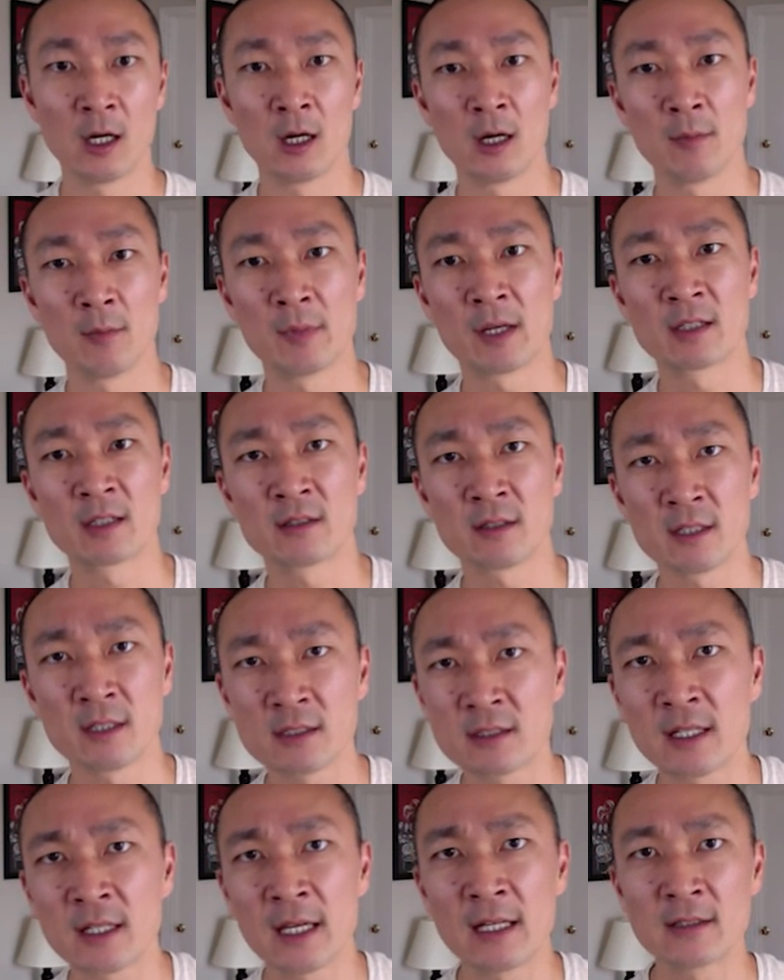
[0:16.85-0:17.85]
because in this
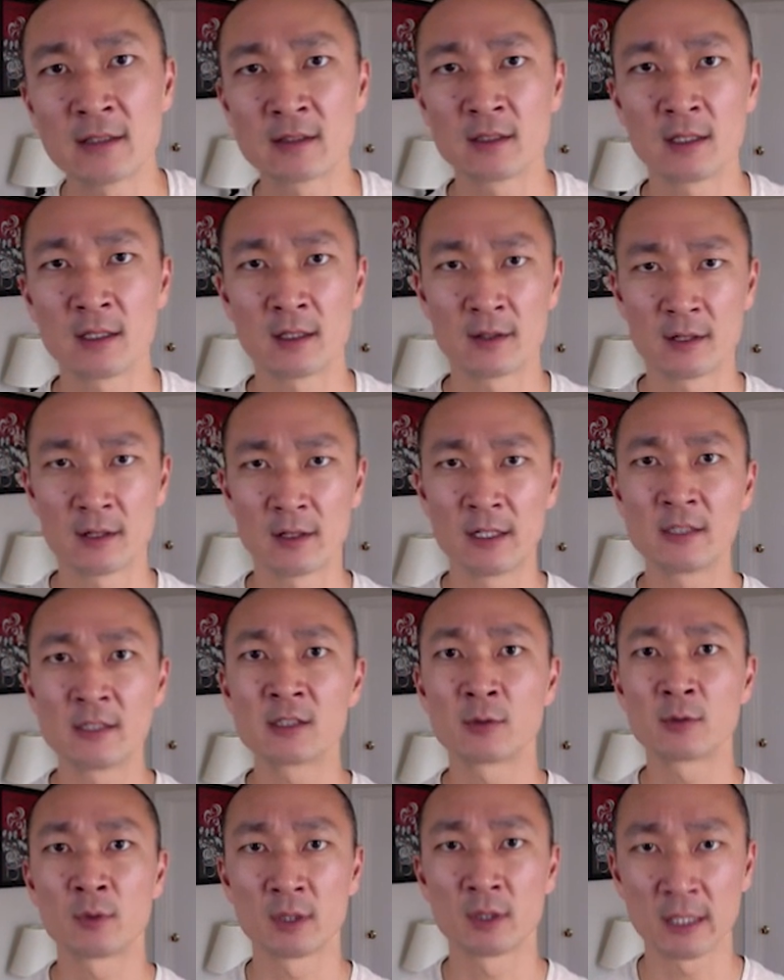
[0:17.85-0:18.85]
case there is a
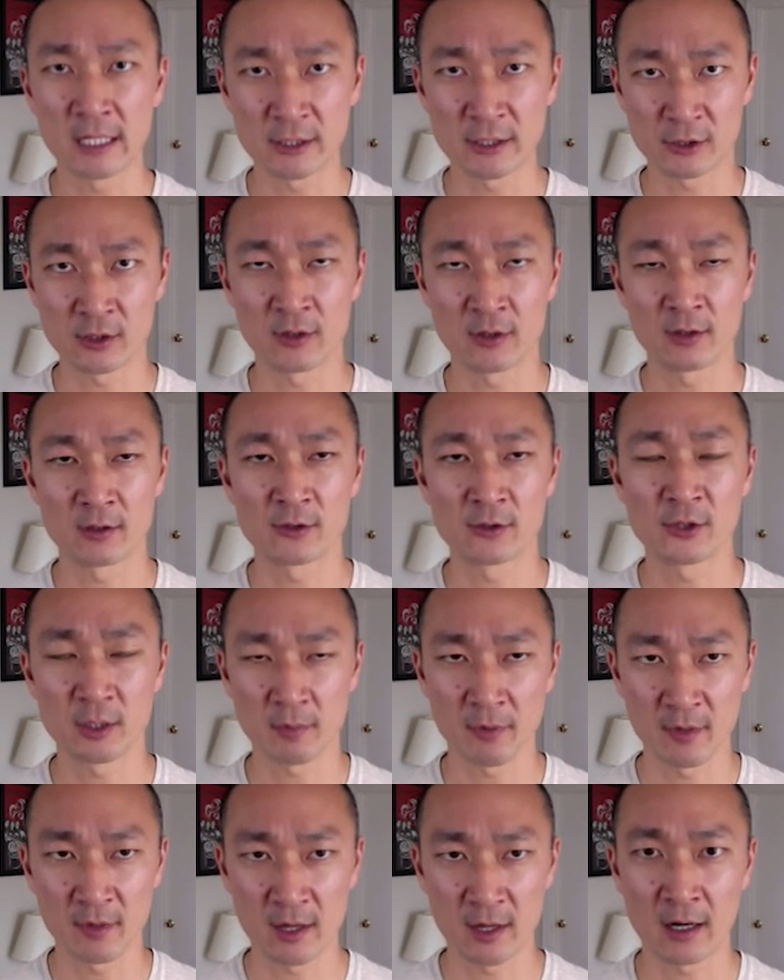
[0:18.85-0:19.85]
relationship
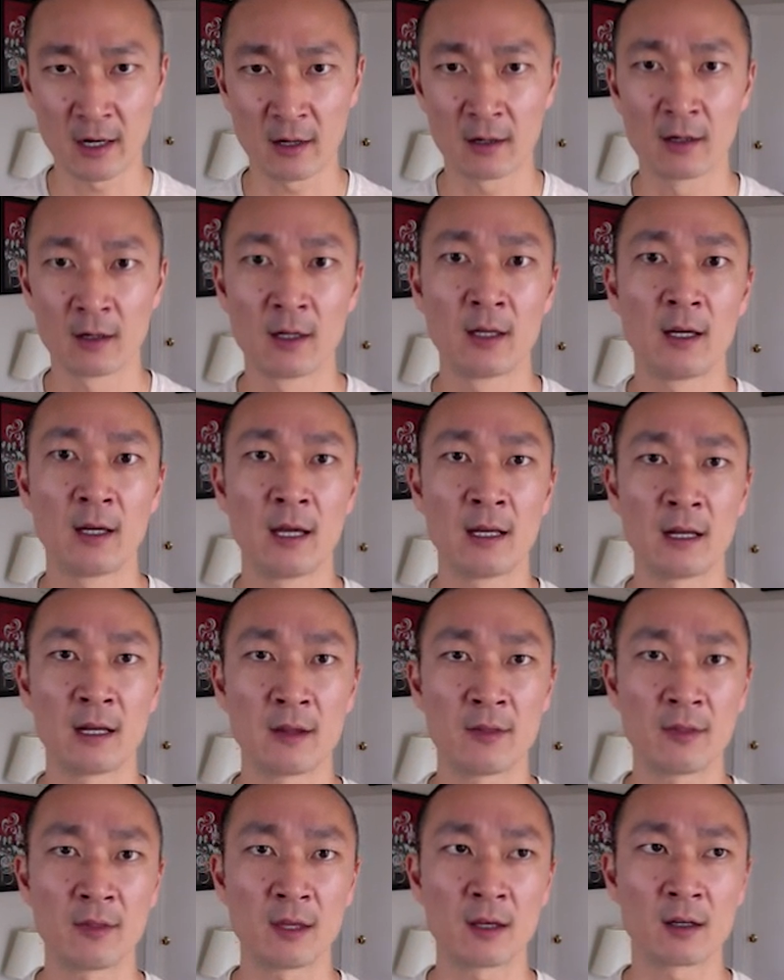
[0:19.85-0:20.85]
there, and I
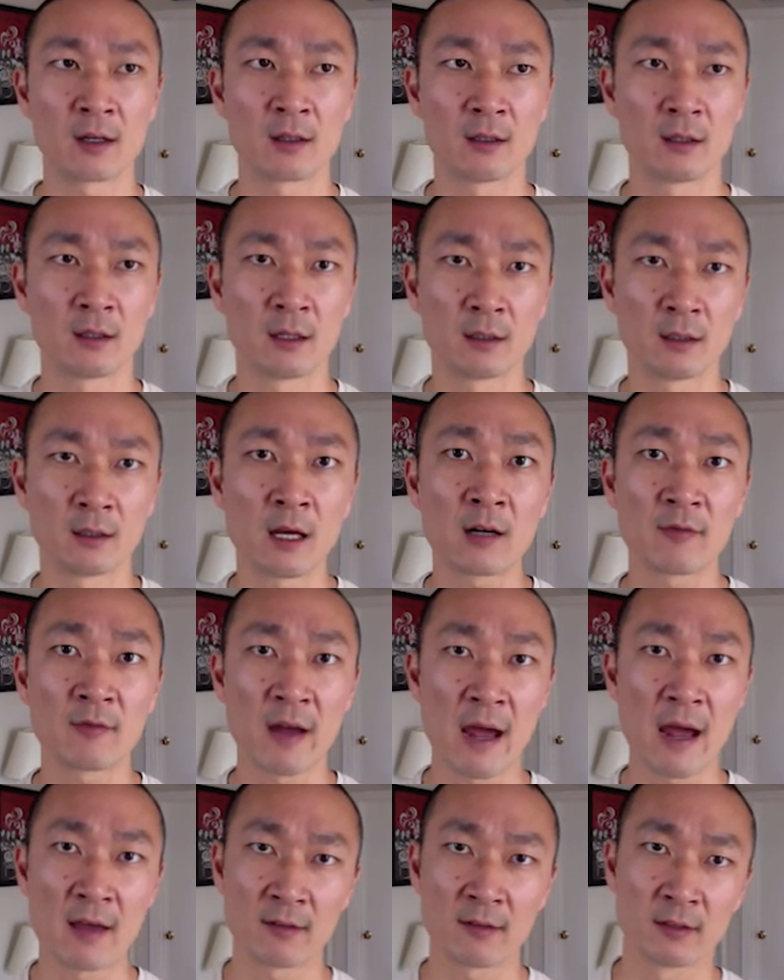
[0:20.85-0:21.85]
think a lot of
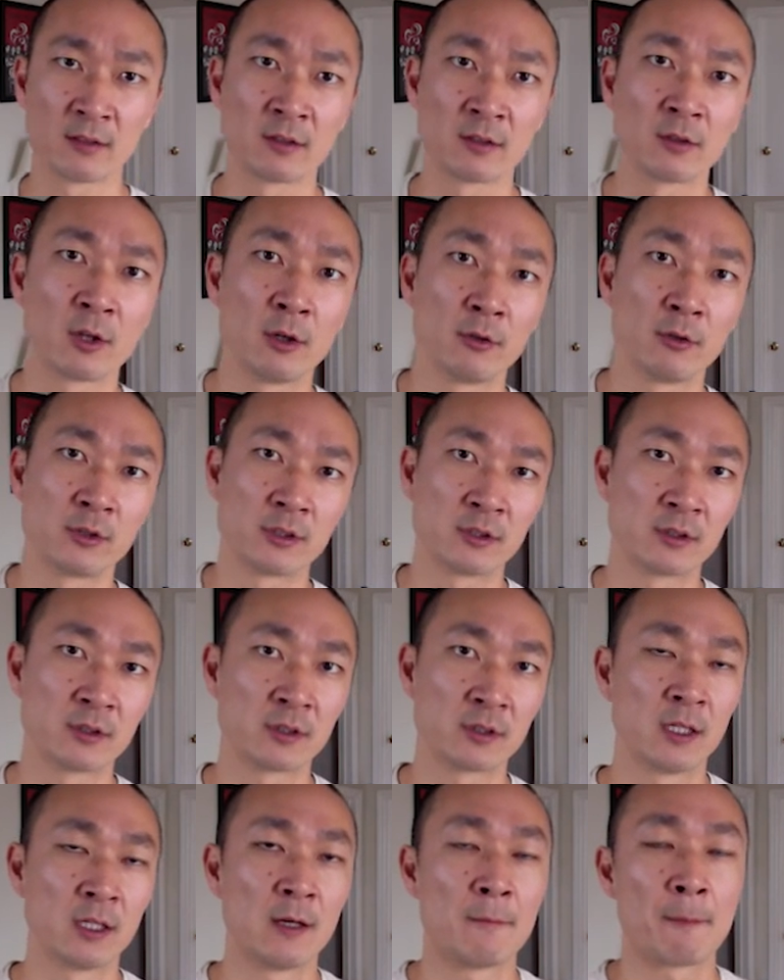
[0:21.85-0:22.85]
athletes and coaches
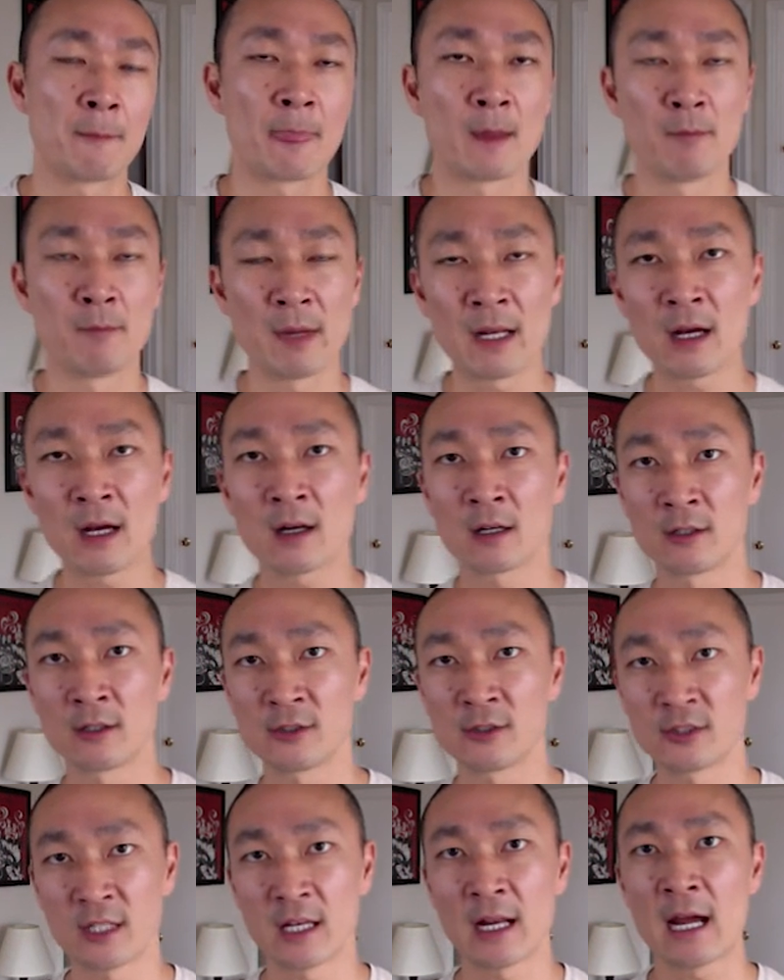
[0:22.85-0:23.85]
may not
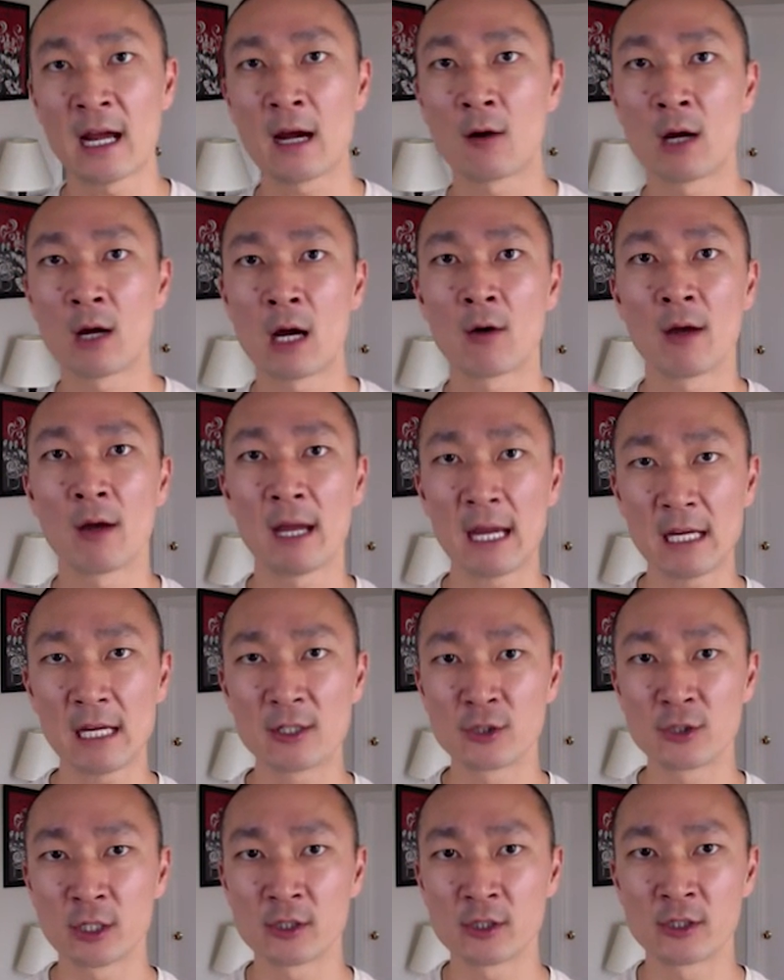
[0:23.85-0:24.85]
understand how
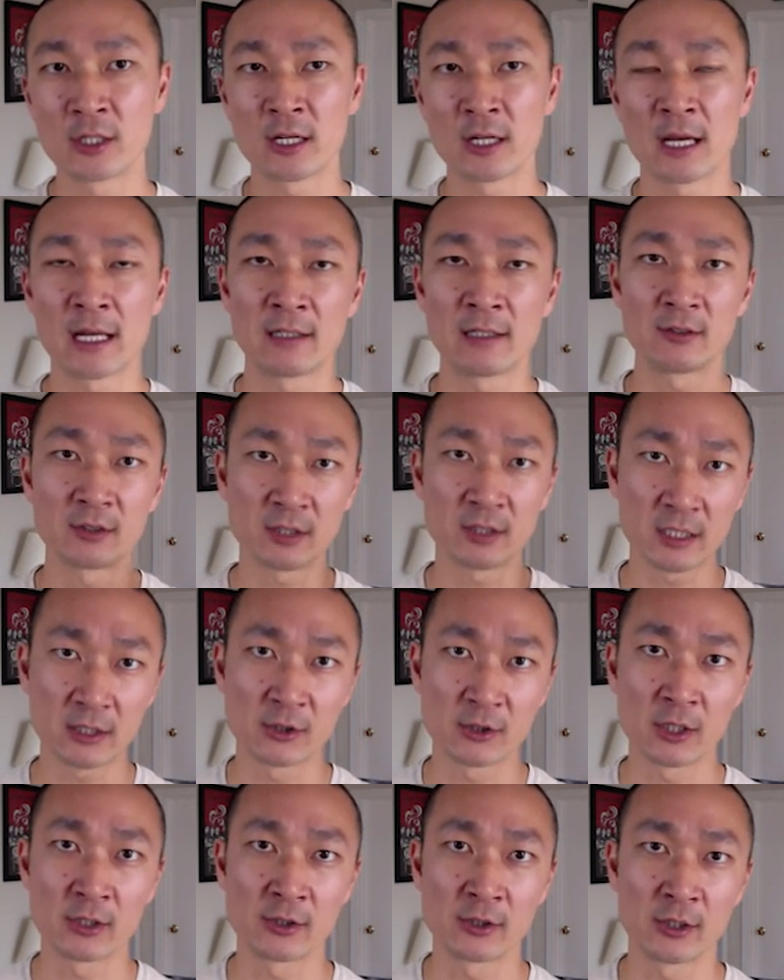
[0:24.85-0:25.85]
A-judging and
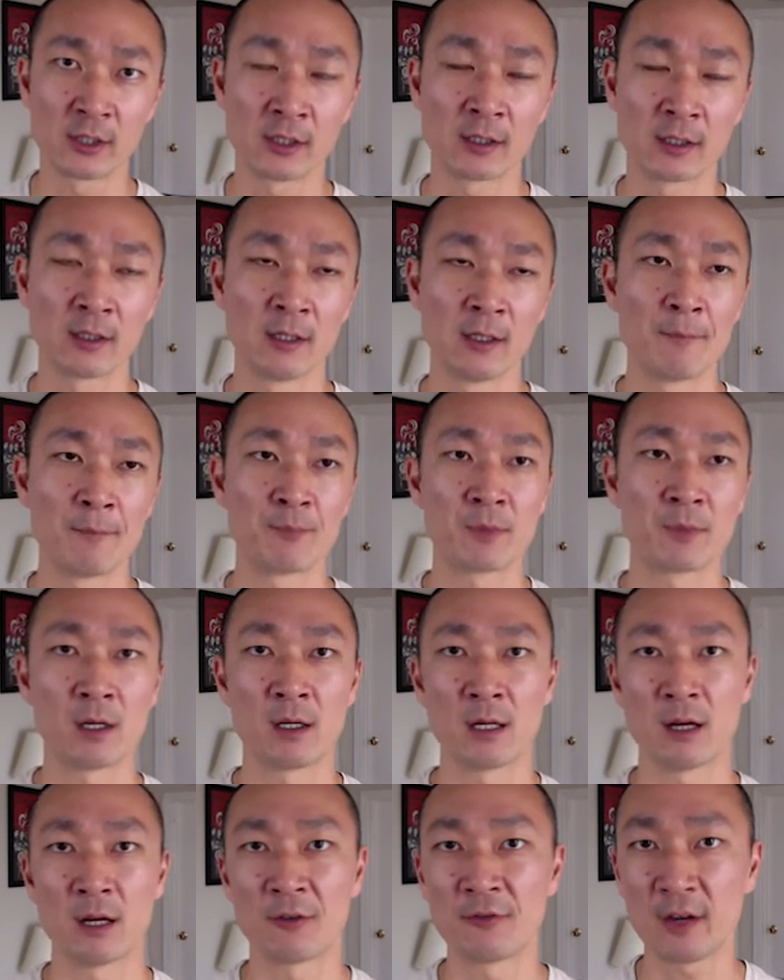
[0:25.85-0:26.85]
C-judging
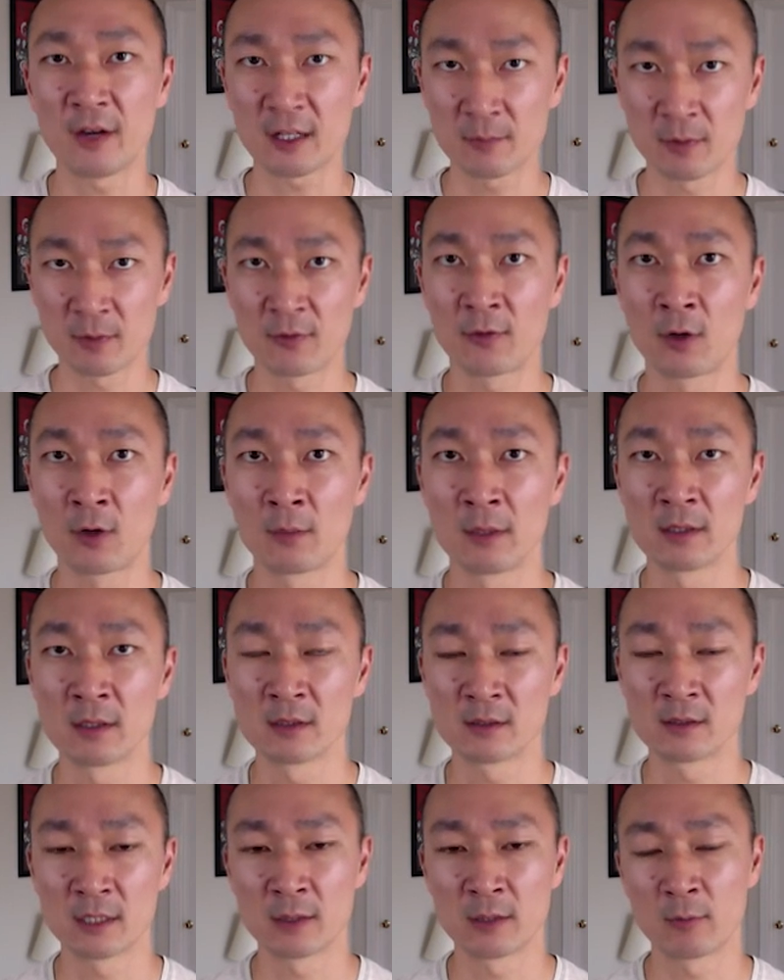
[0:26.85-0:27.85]
affect performance
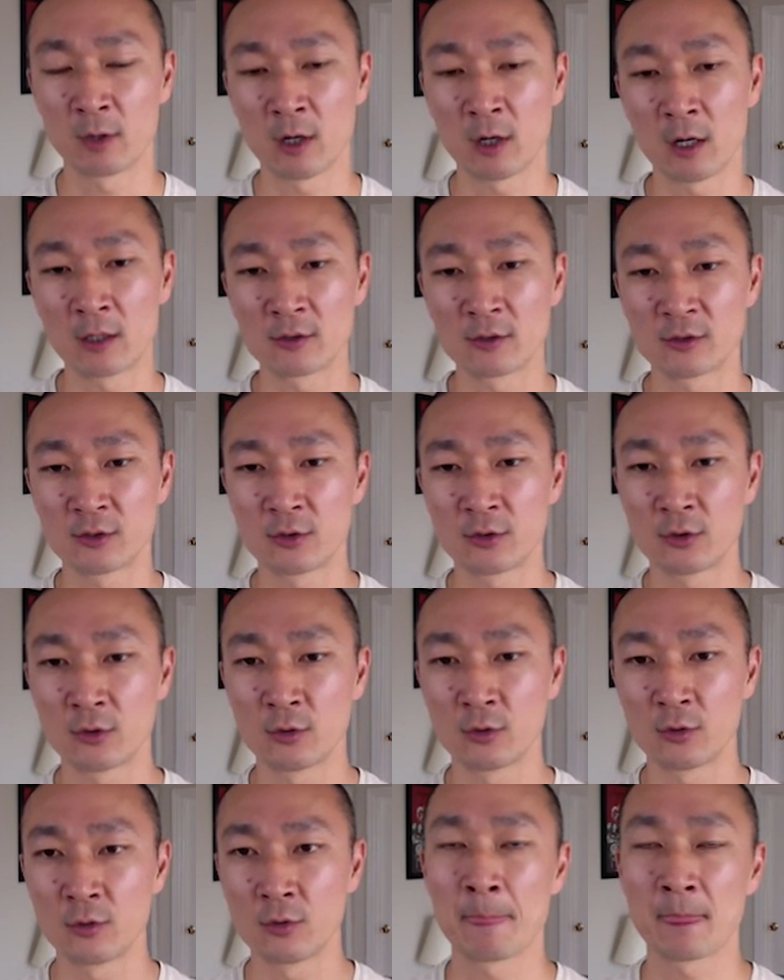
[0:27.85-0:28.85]
in regards
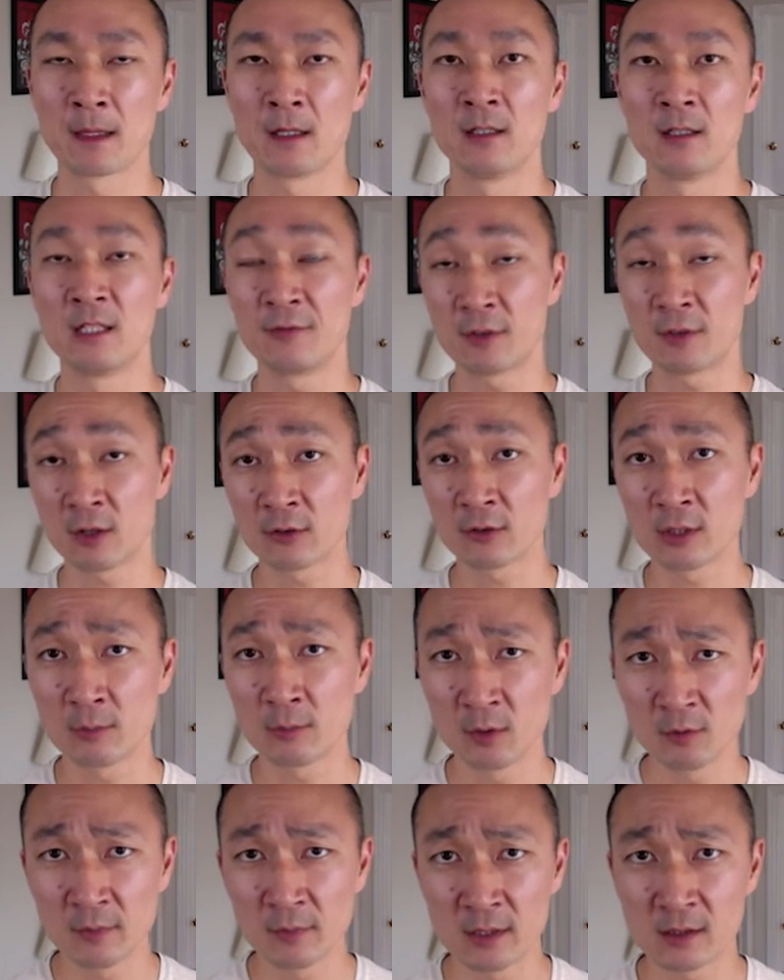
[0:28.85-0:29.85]
to difficulty
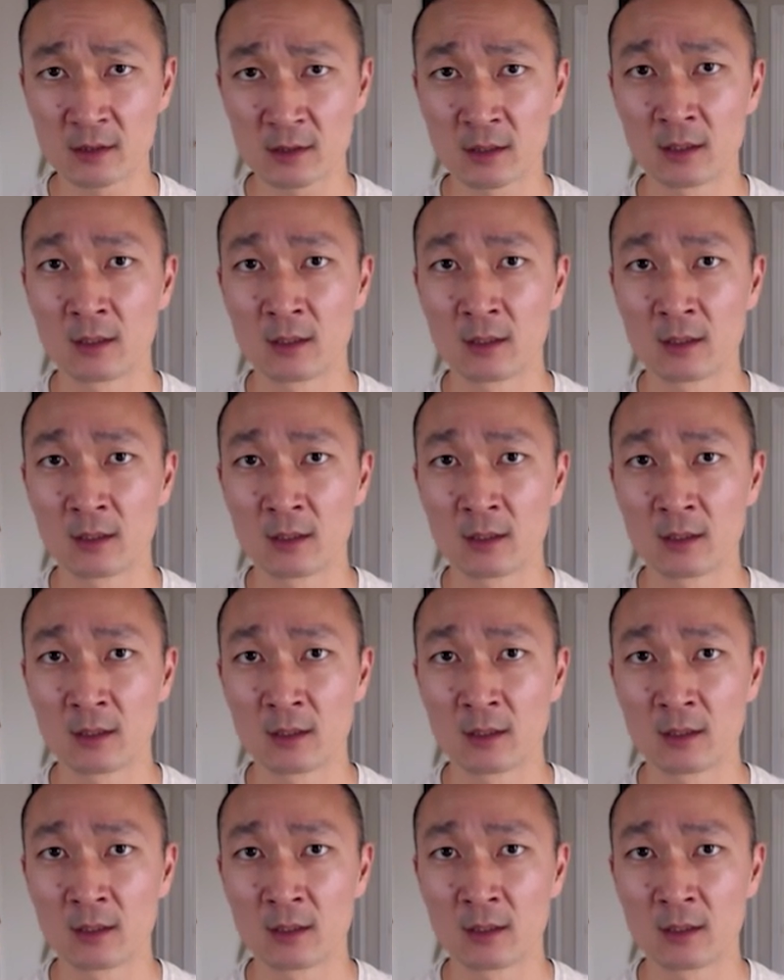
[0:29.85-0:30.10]
movements,